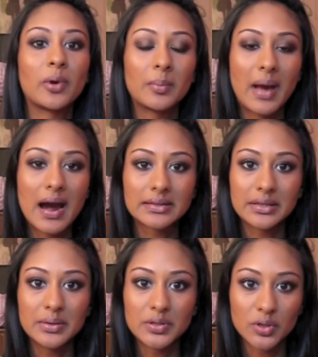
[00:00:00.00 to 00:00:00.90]
more MAC
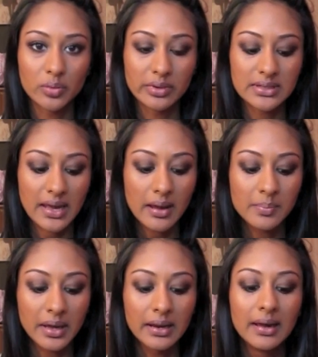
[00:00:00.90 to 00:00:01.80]
than you do Urban
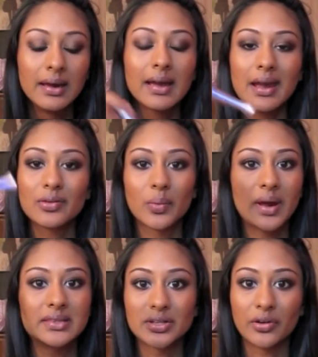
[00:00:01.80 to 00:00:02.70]
Decay, but either
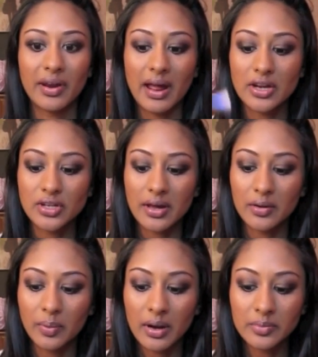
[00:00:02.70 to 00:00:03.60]
way, it's a great
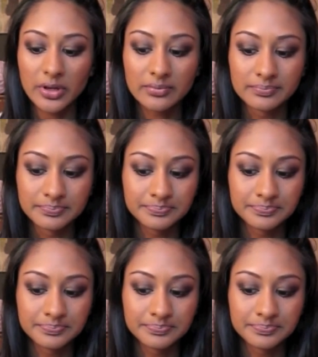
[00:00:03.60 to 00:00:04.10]
eyeshadow primer.